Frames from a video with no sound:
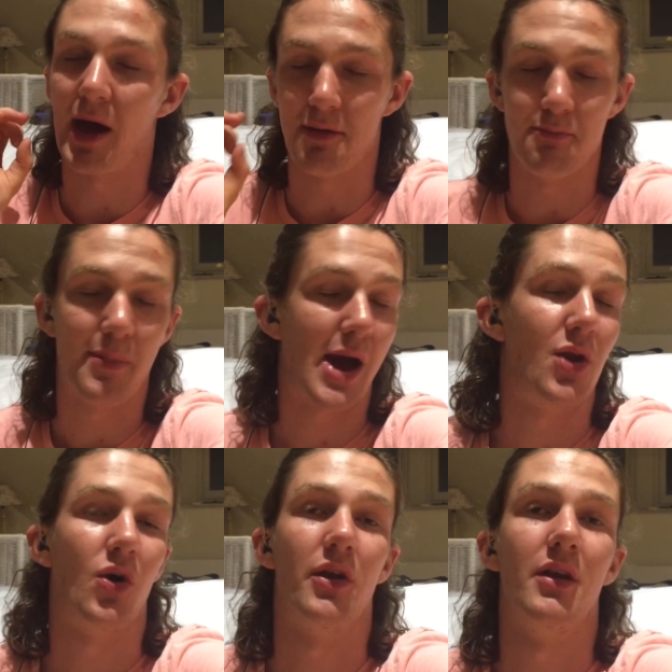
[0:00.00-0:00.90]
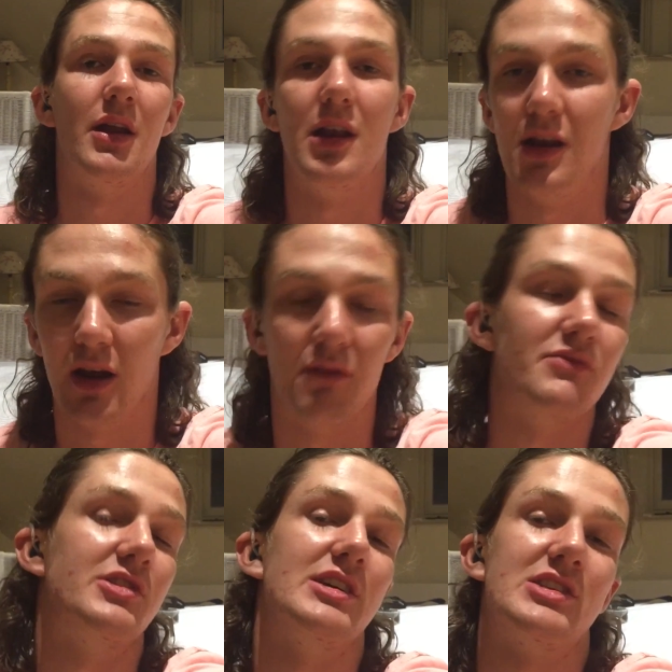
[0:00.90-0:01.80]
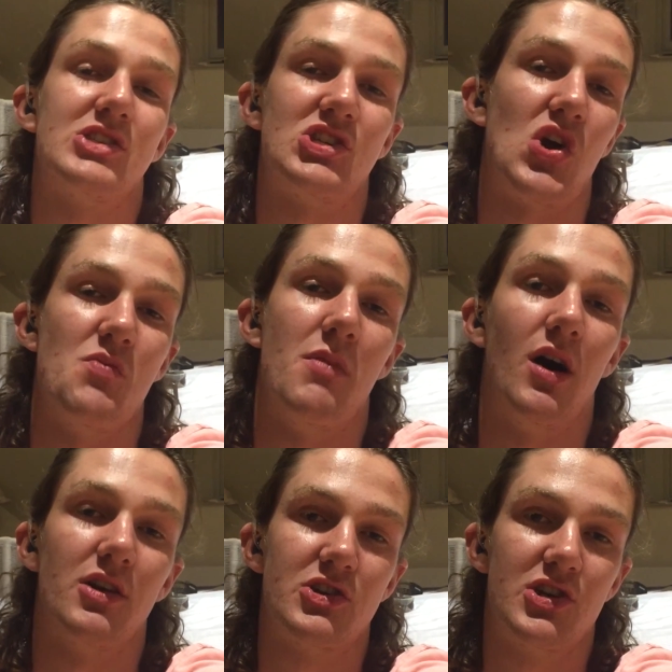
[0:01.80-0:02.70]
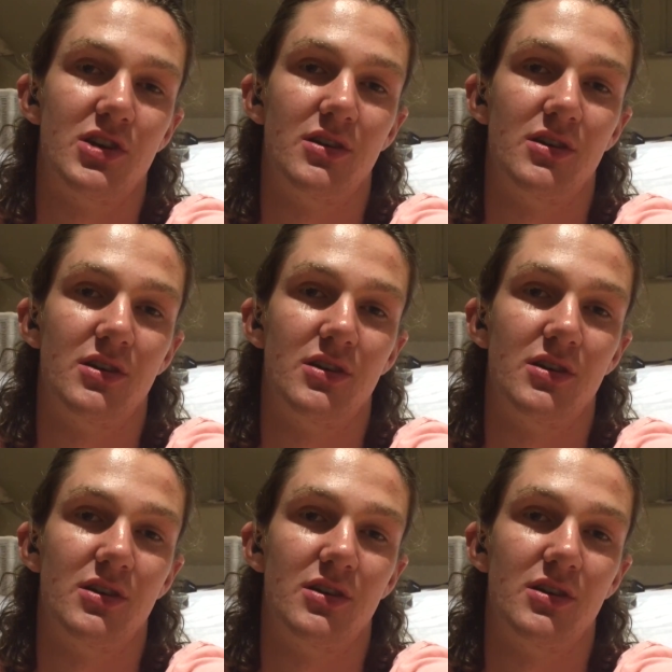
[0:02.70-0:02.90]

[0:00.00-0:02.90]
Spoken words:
and bang on. Loved it so much.